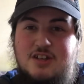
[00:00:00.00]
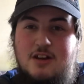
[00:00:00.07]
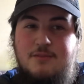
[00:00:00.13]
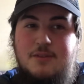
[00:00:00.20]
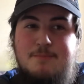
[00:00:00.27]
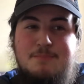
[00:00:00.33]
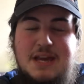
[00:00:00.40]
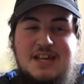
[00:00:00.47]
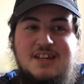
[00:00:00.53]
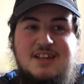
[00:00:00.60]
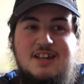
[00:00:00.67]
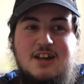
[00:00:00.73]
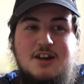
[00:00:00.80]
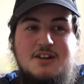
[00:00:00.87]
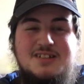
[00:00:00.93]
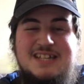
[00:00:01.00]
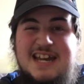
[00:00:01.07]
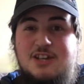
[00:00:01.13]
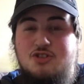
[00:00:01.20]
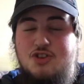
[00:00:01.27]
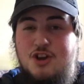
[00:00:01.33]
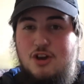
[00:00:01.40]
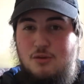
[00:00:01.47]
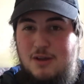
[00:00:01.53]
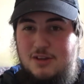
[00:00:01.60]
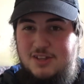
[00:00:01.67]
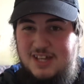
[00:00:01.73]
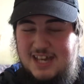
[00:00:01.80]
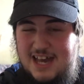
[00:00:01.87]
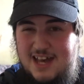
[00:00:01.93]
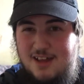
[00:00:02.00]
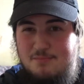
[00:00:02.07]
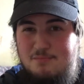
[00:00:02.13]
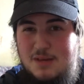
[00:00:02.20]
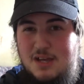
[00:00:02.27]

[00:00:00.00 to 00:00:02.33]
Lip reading: of the pink texture around the can,